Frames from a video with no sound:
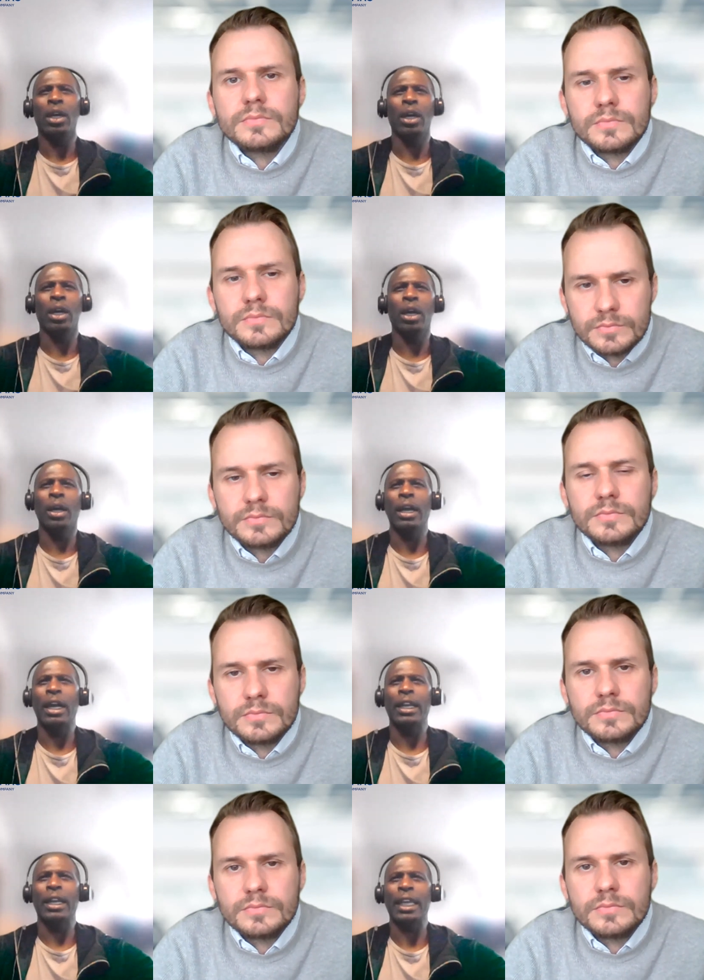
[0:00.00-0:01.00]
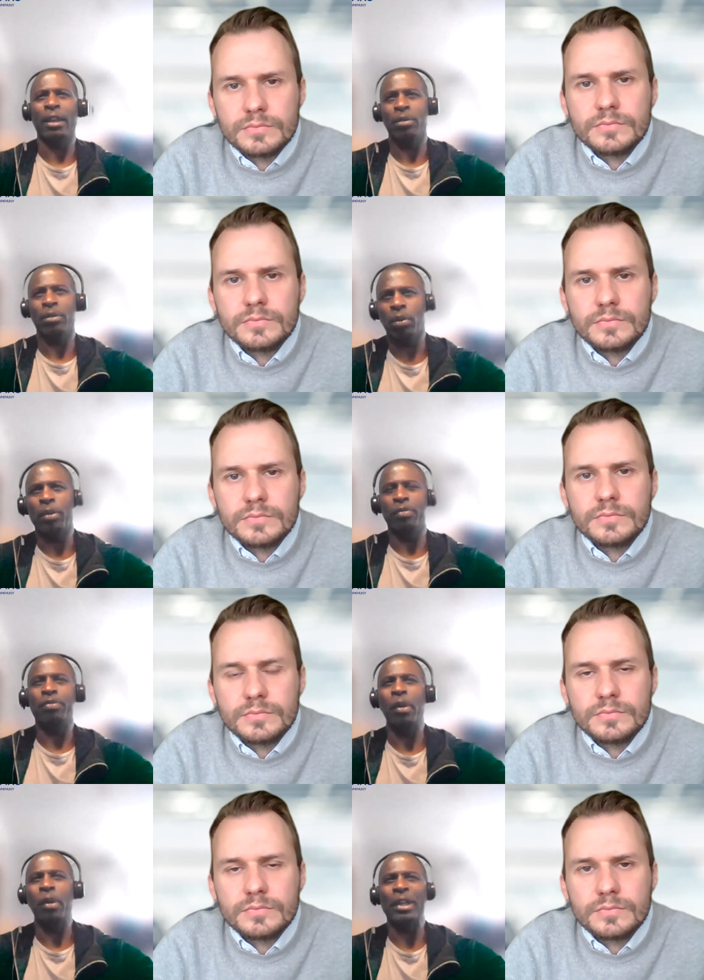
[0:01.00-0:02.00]
Speaker 1: Uh, and again, what we,
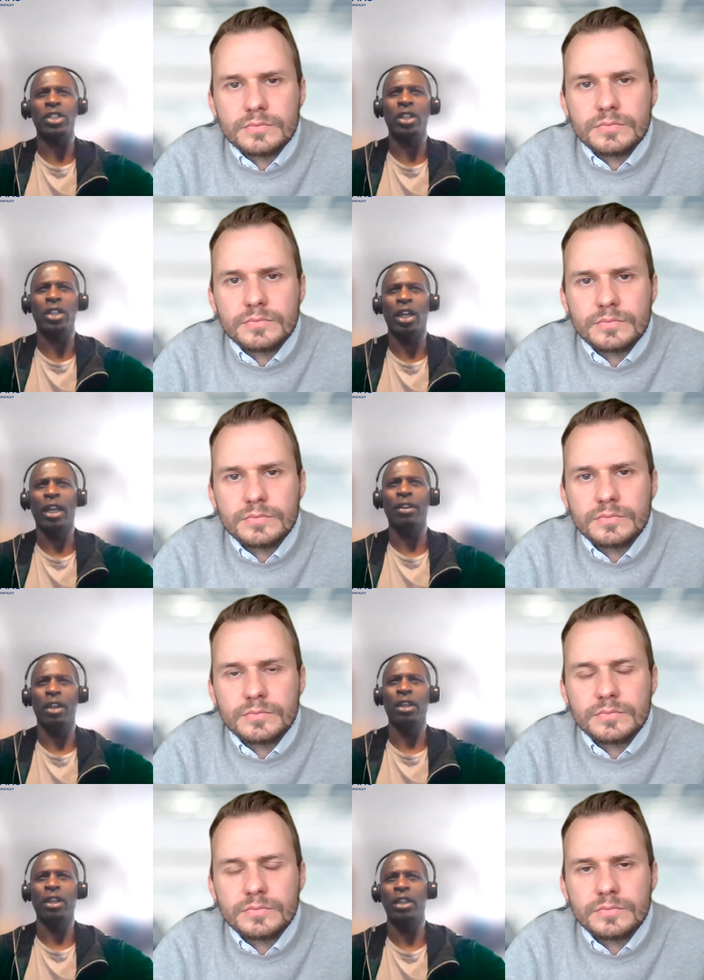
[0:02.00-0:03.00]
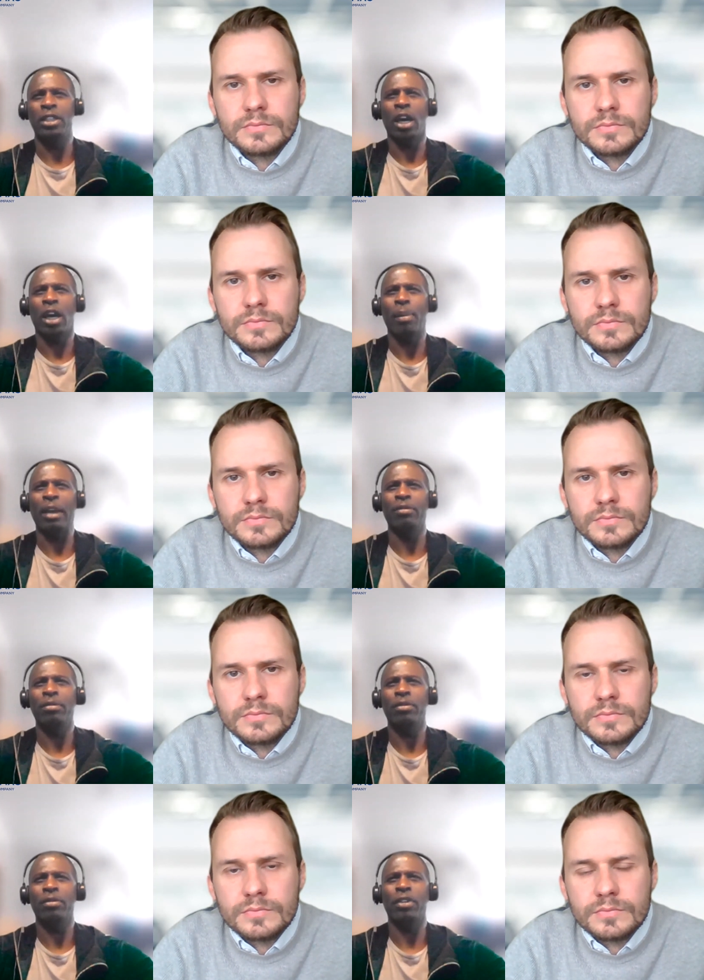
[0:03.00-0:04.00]
we, mentioned earlier, the the
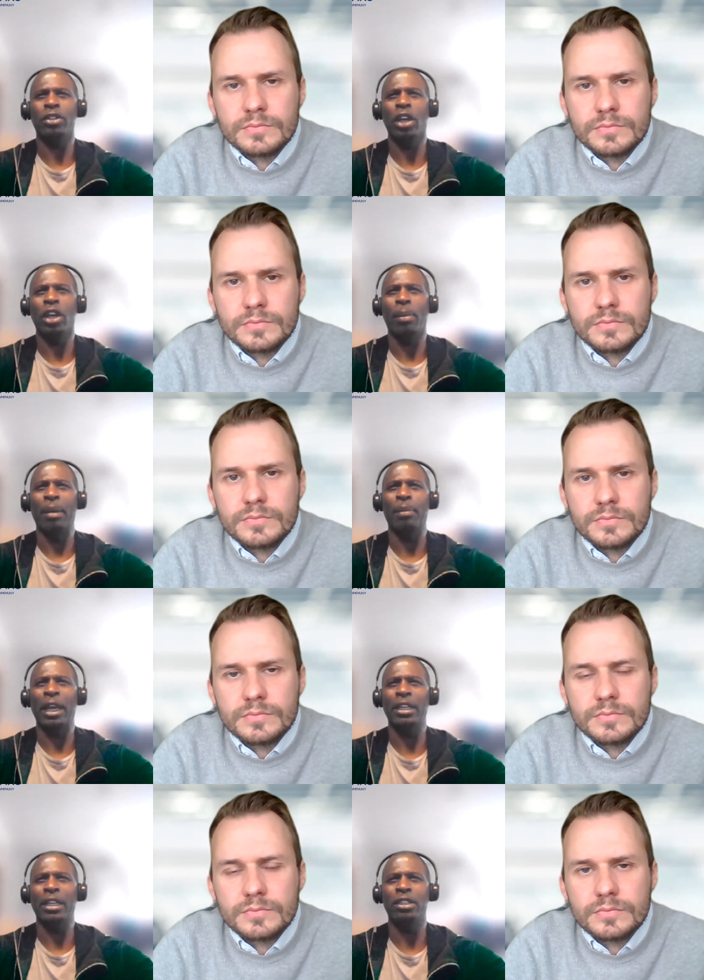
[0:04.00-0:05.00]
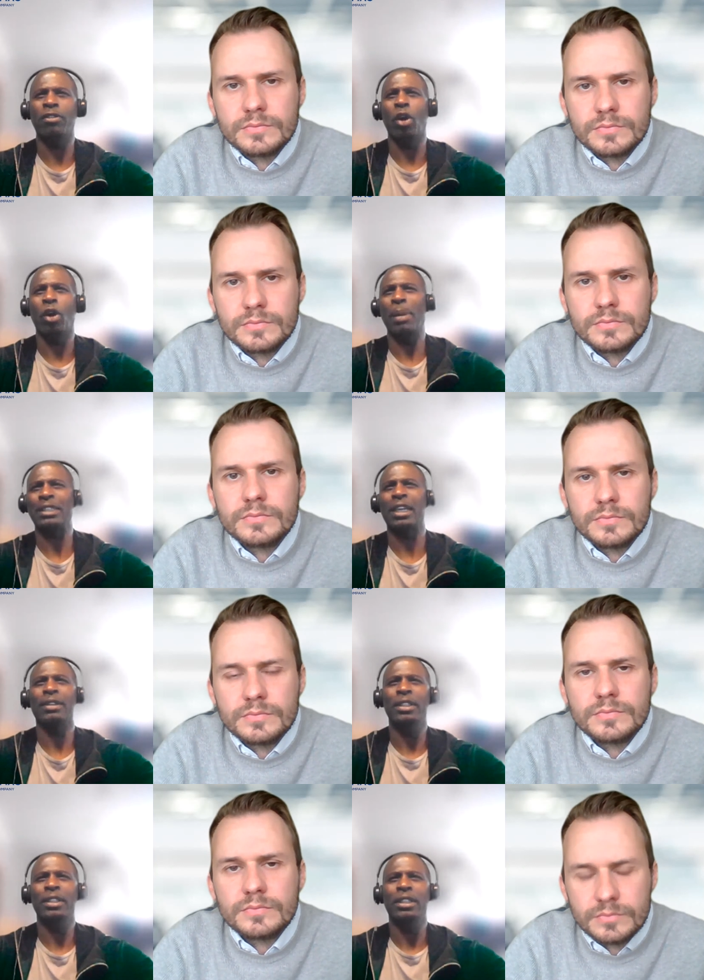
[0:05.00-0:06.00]
tarbound tarbound planning foam
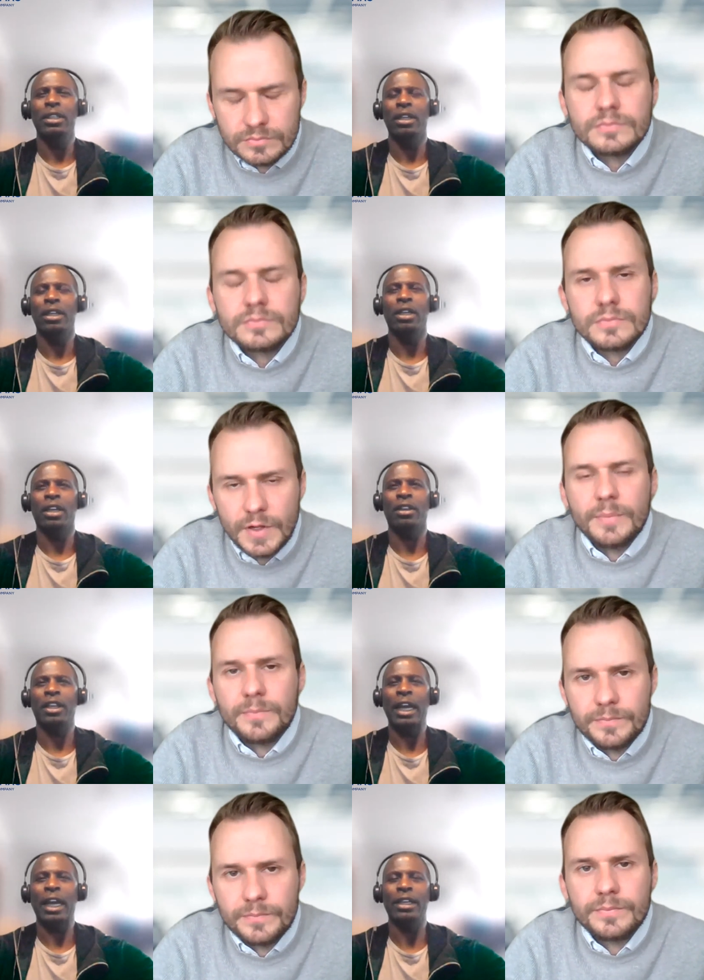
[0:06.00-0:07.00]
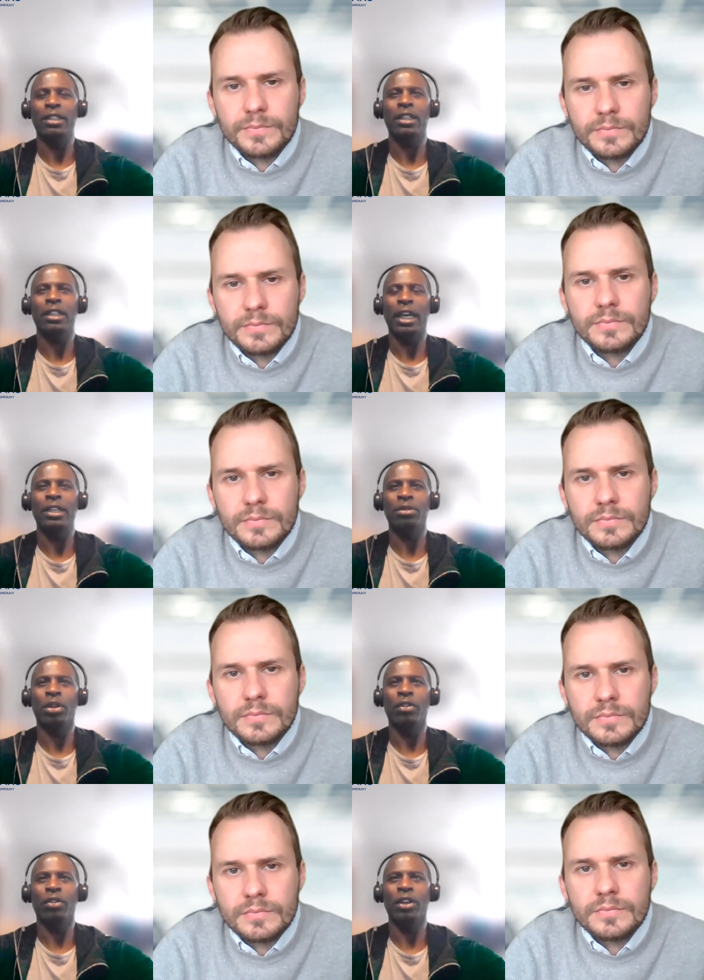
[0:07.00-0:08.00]
master. Uh, I think that is that
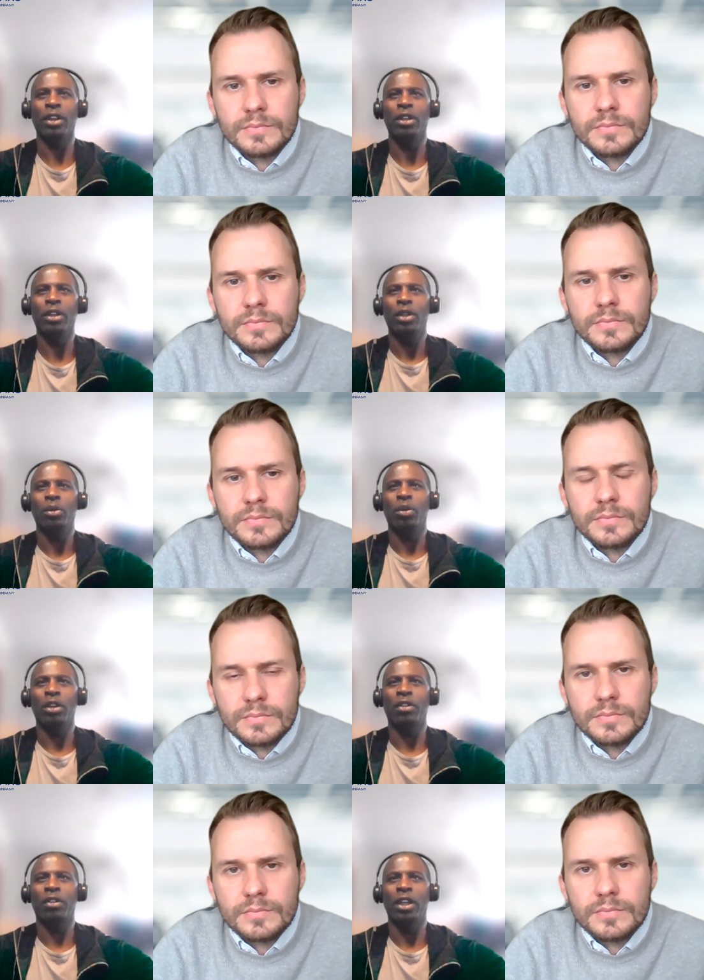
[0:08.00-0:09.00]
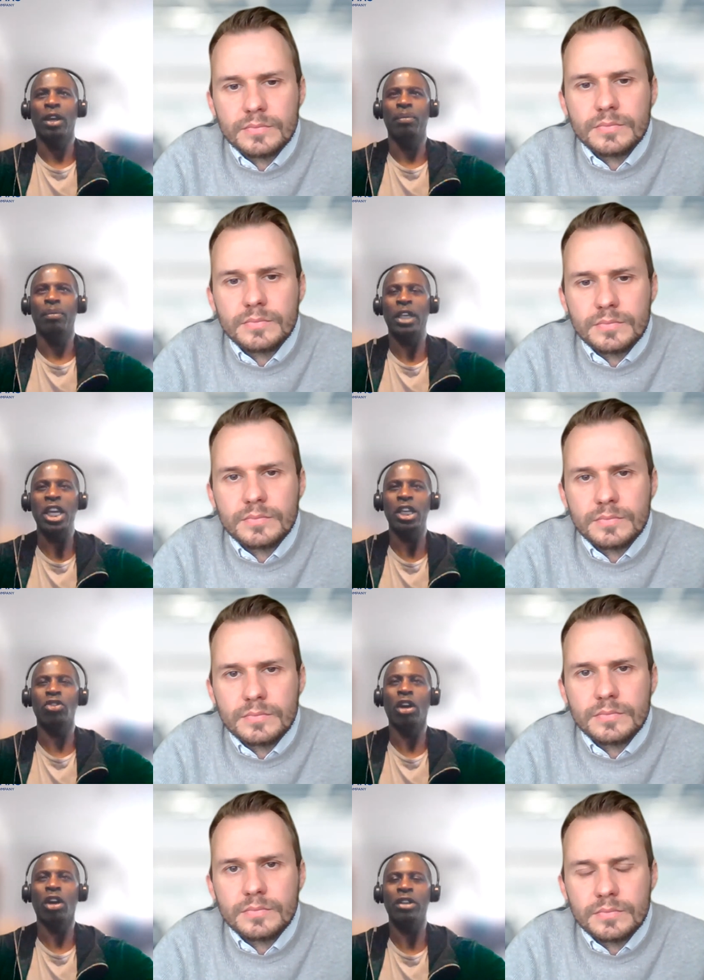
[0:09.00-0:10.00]
is one of the one of the um,
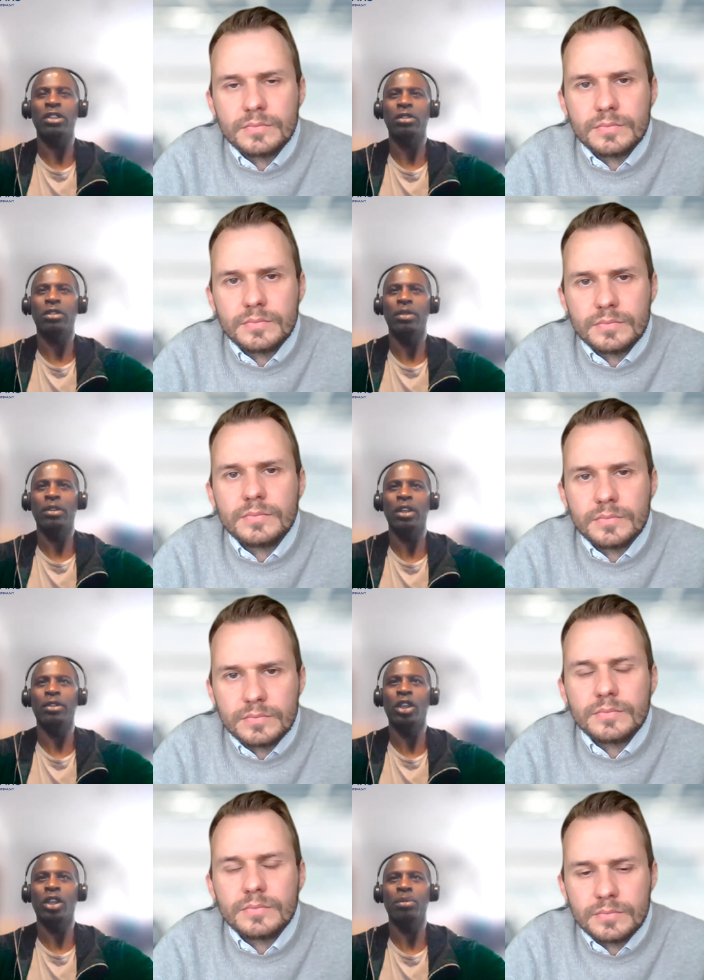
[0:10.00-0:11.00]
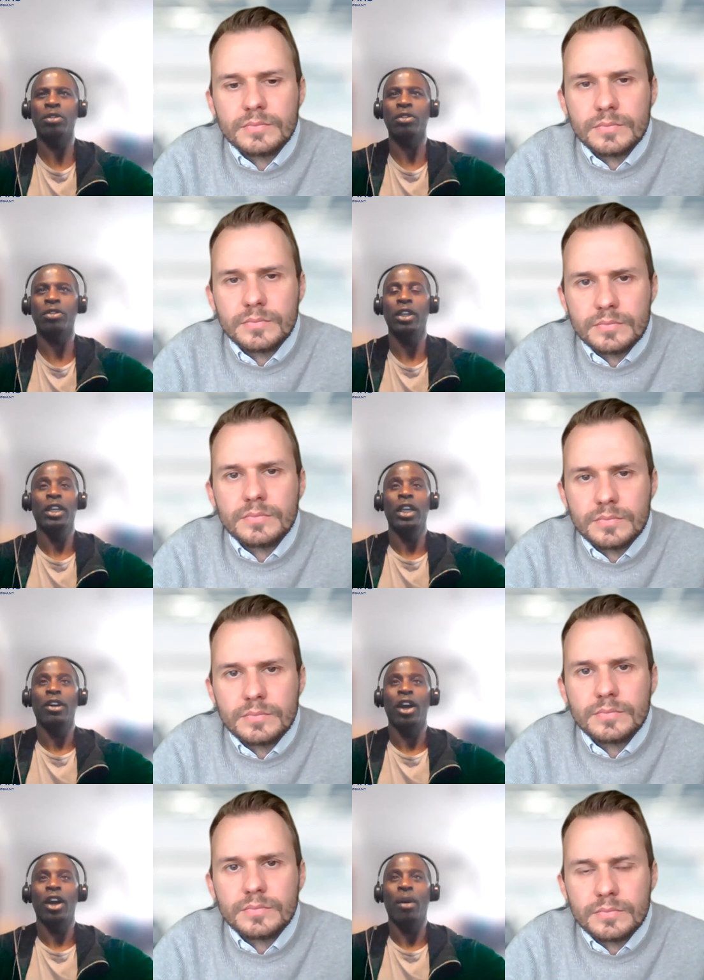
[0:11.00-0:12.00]
key drivers in terms of
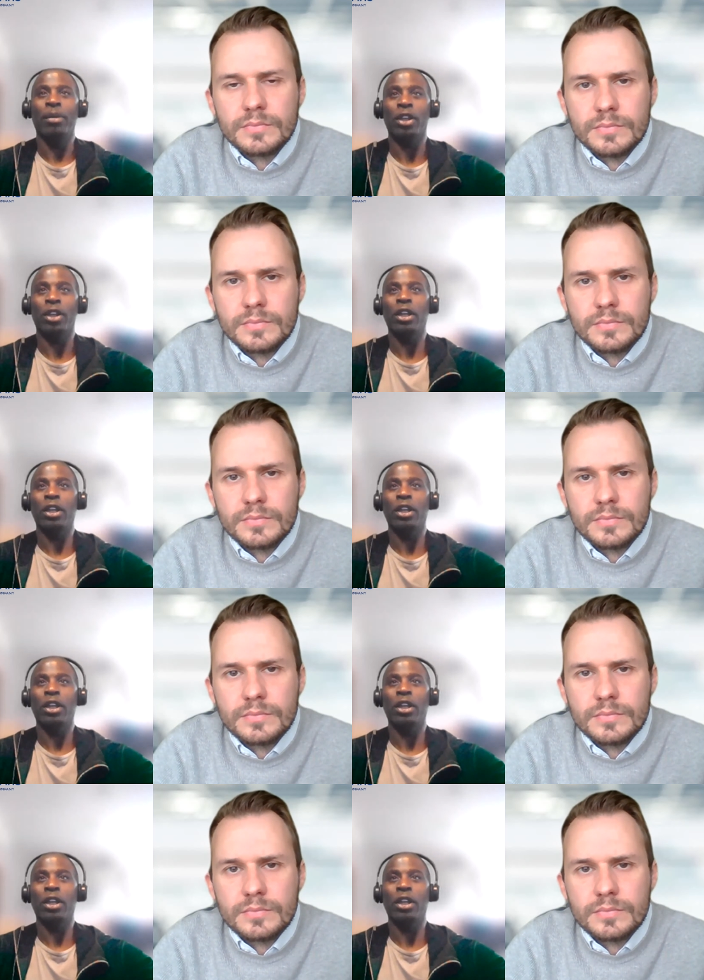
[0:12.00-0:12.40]
um,